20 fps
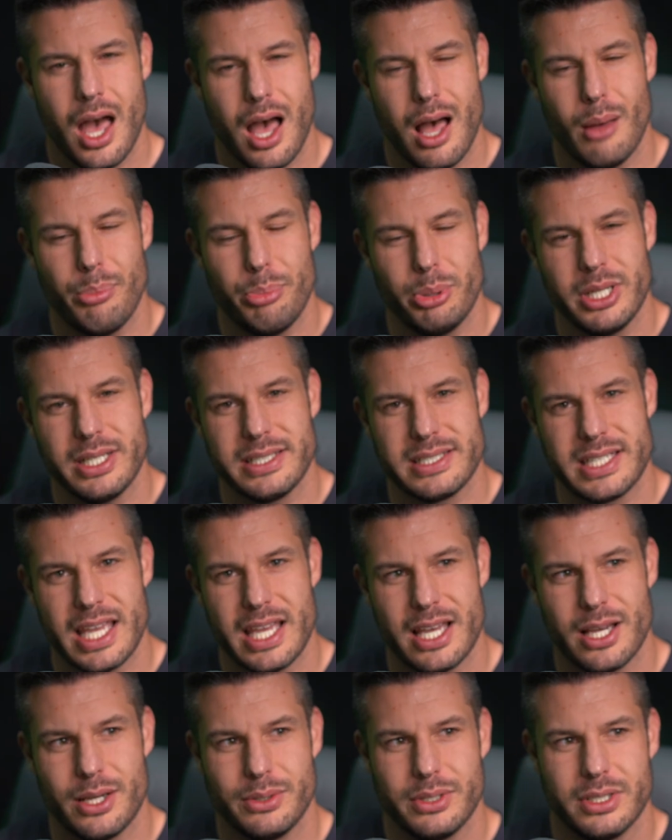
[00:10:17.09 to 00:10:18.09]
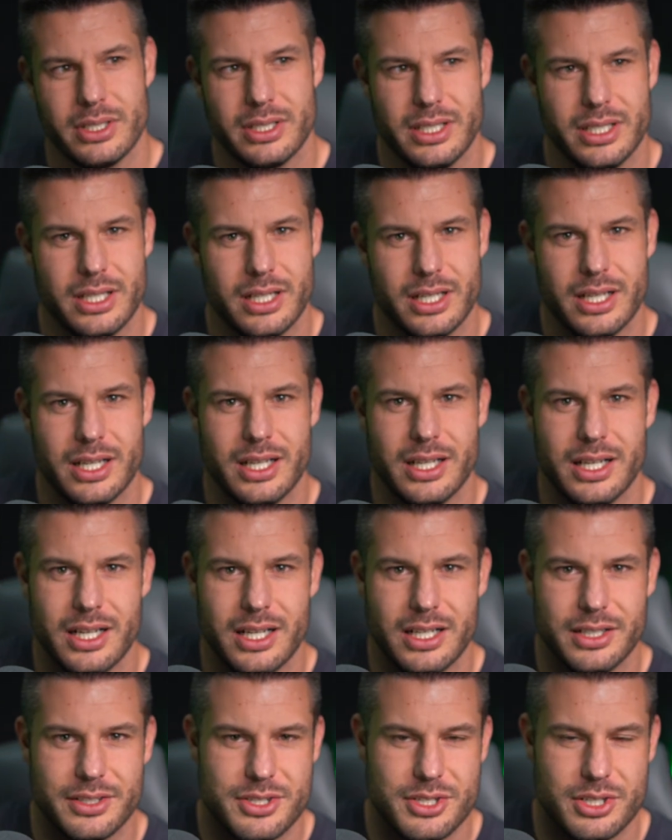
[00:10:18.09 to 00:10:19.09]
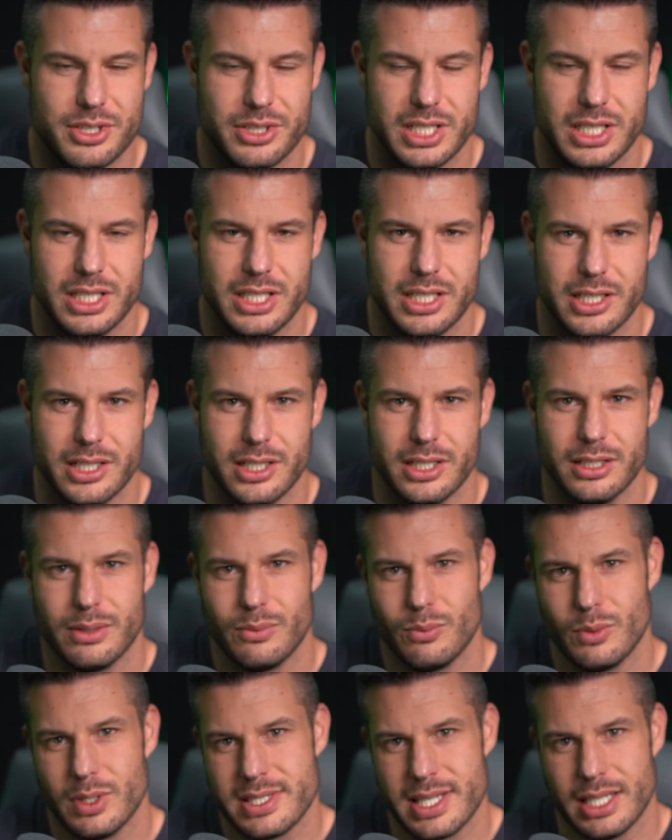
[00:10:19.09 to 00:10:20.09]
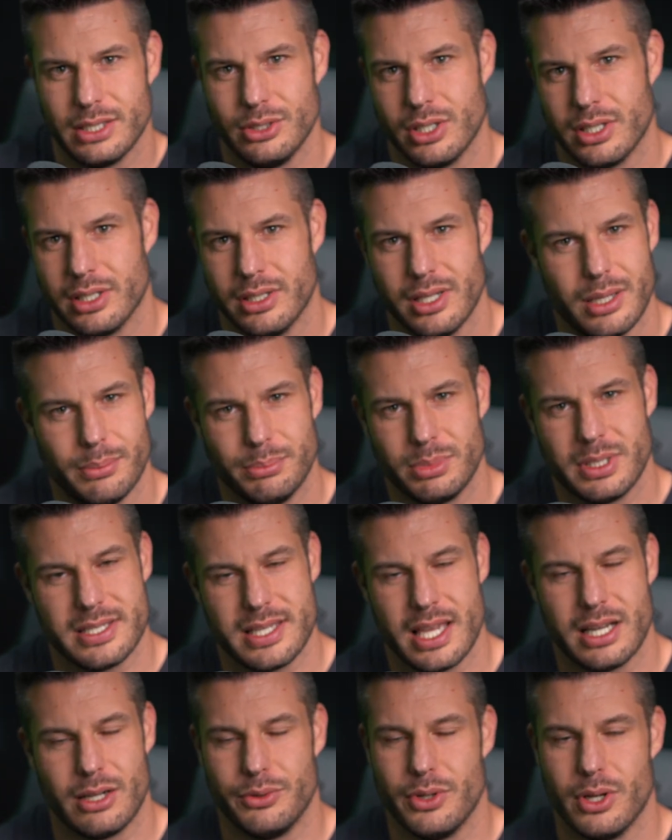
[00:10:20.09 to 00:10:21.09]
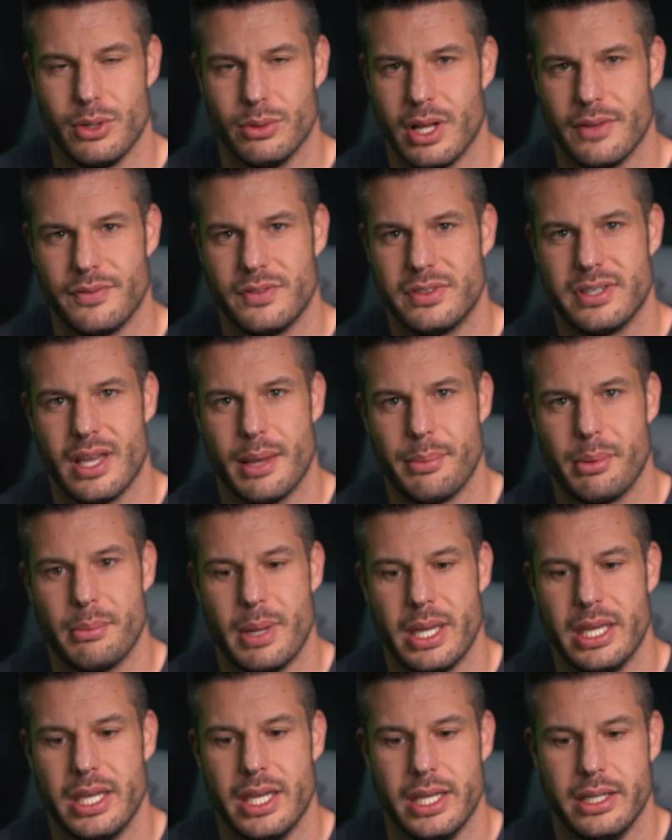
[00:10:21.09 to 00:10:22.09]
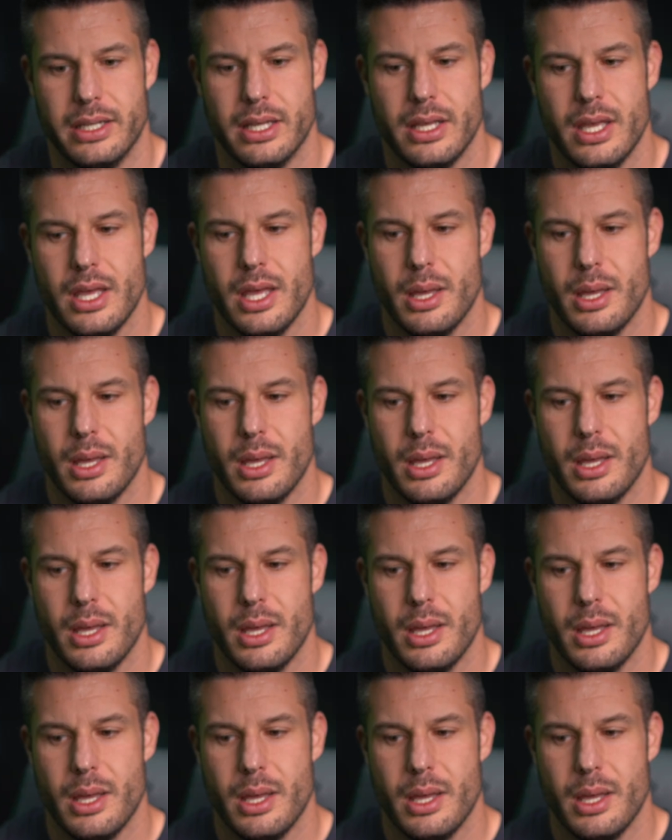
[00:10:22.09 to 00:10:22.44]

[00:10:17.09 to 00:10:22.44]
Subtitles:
I'll put it down on screen here once I look it up because I don't know it off the top of my head.